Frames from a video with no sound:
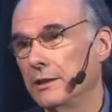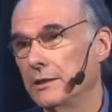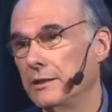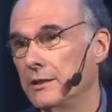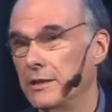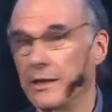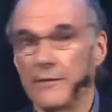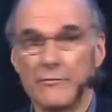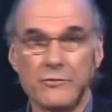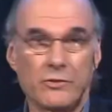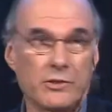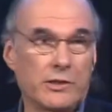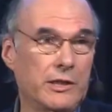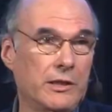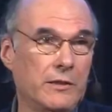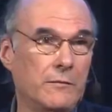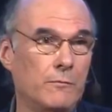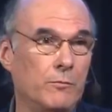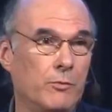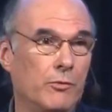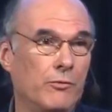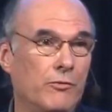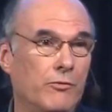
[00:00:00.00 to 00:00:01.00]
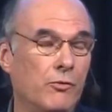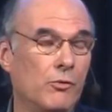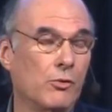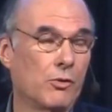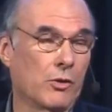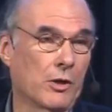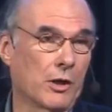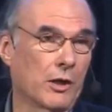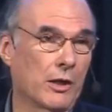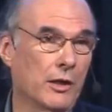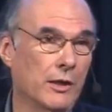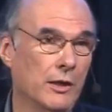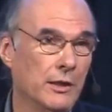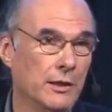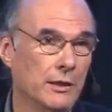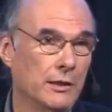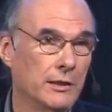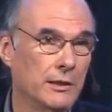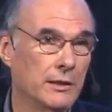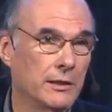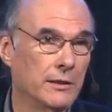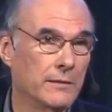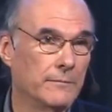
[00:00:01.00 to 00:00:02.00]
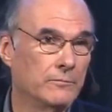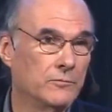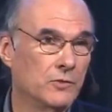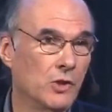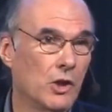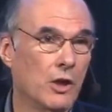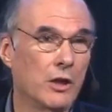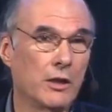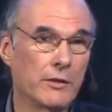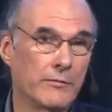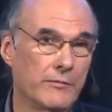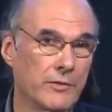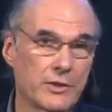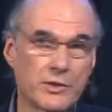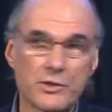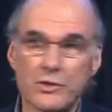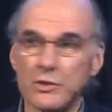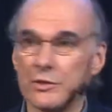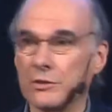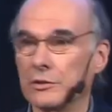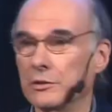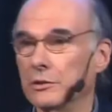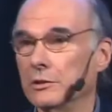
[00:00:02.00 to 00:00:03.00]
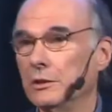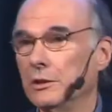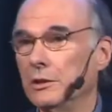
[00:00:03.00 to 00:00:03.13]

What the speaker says: never did before. All of us are